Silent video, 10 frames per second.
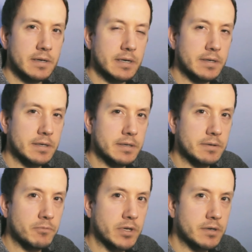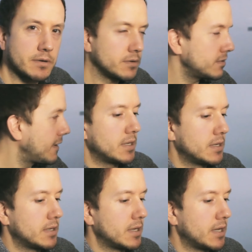I recall,
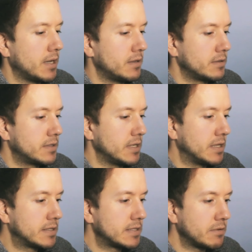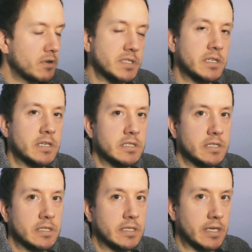and everything is
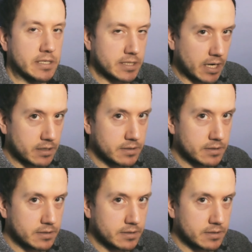in EXR